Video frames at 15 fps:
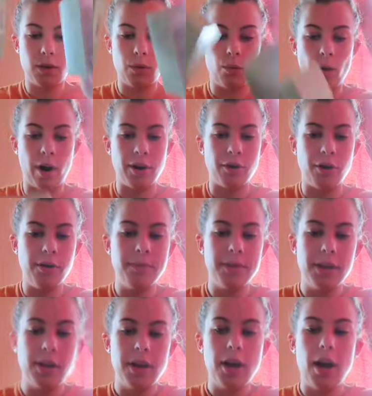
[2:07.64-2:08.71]
why not?
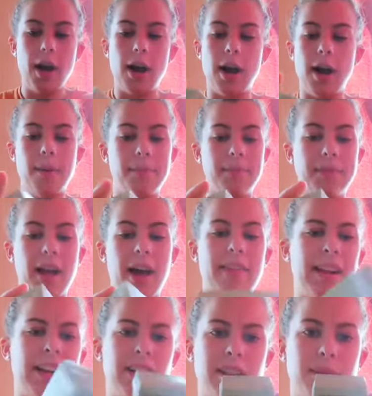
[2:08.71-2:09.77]
Um, and
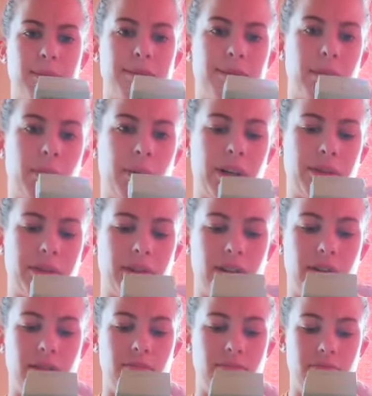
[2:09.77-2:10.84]
they lasted me for a while,
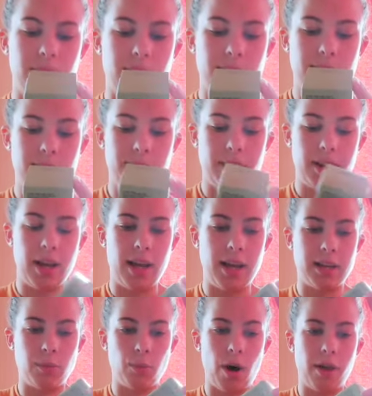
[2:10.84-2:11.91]
so
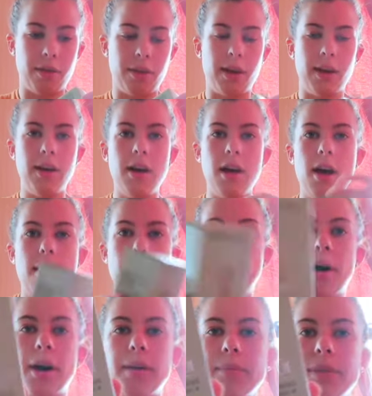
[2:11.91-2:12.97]
it's worth it.
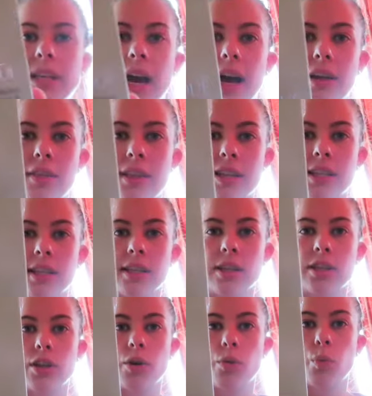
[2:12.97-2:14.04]
But yeah, this
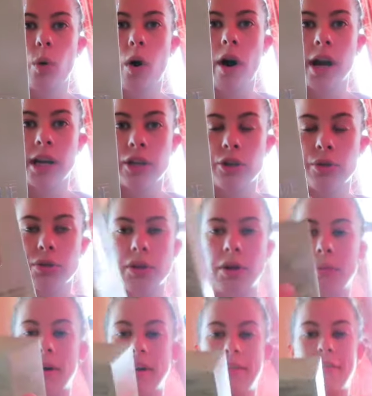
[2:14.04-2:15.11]
is what I use on my